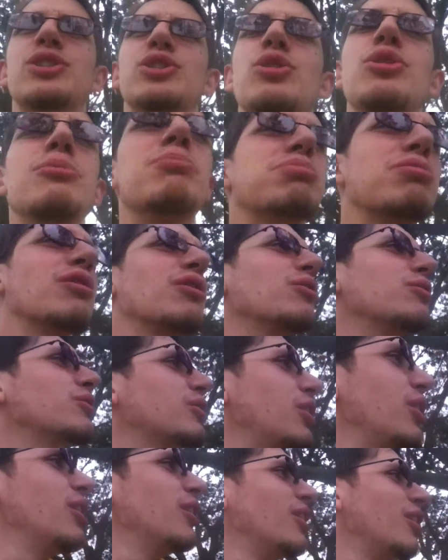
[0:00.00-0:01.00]
2
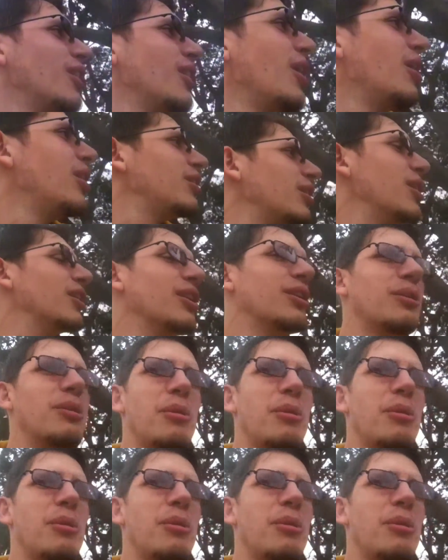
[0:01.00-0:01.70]
broke. Hello,